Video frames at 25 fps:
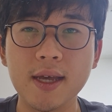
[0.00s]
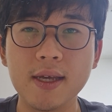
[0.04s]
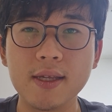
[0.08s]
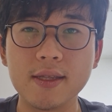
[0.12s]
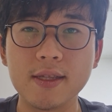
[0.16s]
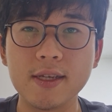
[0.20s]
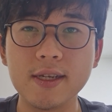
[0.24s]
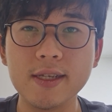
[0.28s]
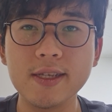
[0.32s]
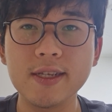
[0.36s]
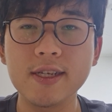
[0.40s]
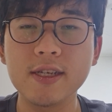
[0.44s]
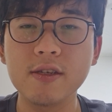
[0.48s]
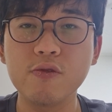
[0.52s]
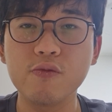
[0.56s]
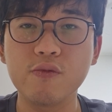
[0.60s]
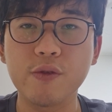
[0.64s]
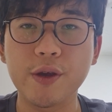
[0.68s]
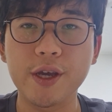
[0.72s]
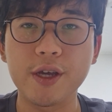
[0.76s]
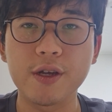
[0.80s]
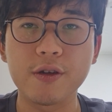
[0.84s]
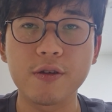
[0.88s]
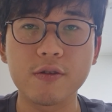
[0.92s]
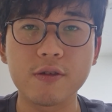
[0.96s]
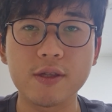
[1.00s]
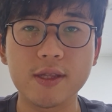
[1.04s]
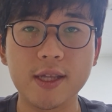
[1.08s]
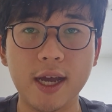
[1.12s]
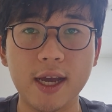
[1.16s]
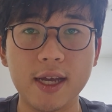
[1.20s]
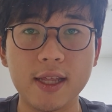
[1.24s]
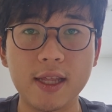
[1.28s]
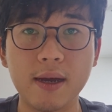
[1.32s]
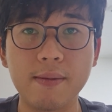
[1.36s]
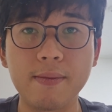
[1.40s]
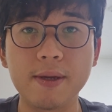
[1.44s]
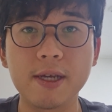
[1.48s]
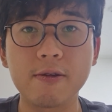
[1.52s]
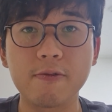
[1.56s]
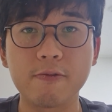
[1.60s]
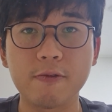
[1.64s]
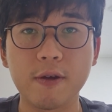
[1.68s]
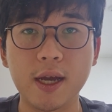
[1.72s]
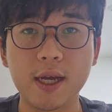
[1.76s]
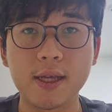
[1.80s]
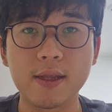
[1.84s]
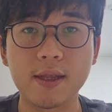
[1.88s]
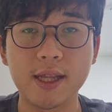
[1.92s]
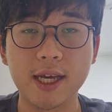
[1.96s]
This is where dynamic
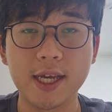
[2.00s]
line